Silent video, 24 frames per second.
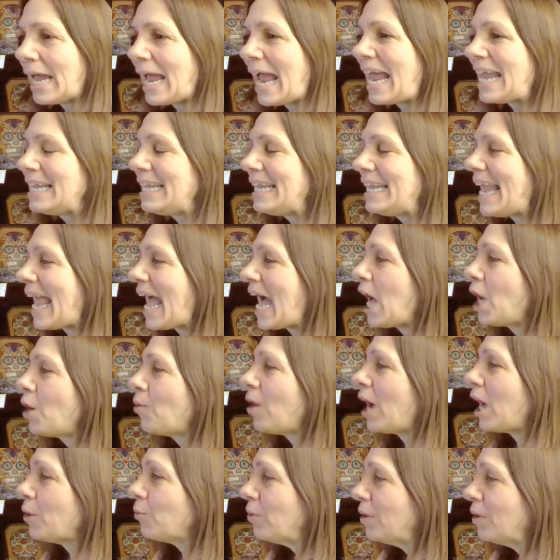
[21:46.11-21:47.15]
And now
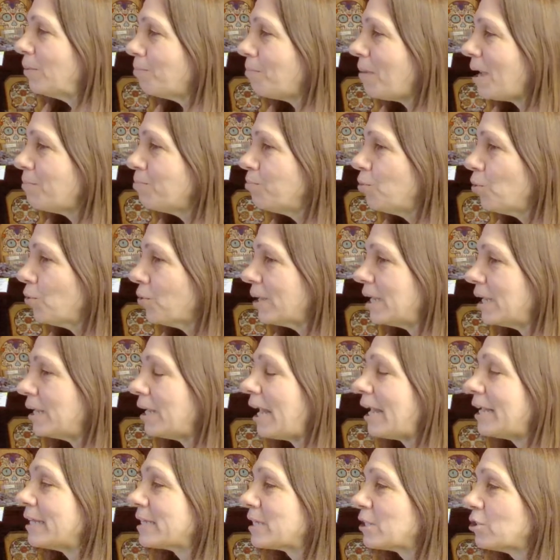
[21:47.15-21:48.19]
I remember it
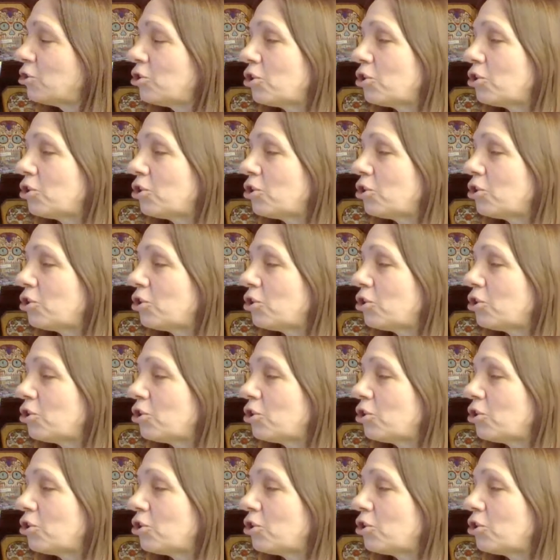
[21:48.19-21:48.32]
as